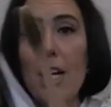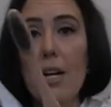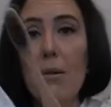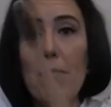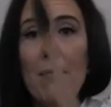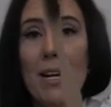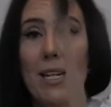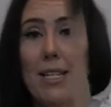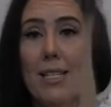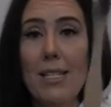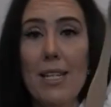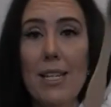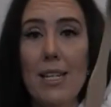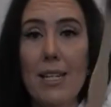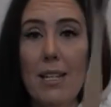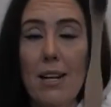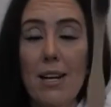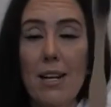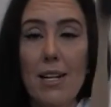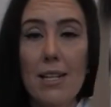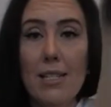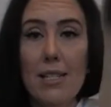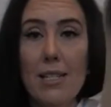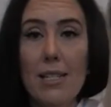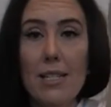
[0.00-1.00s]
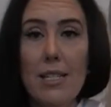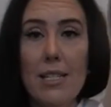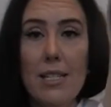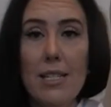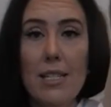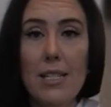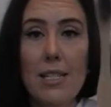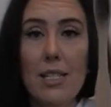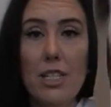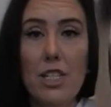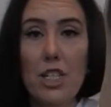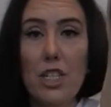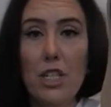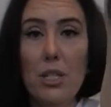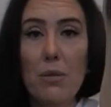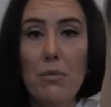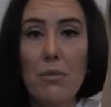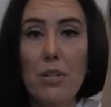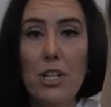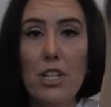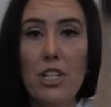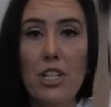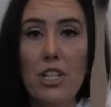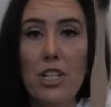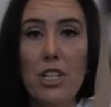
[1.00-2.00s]
my son likes these
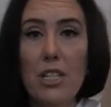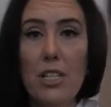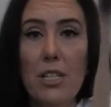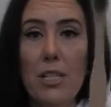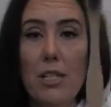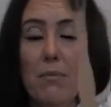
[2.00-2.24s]
toothbrushes,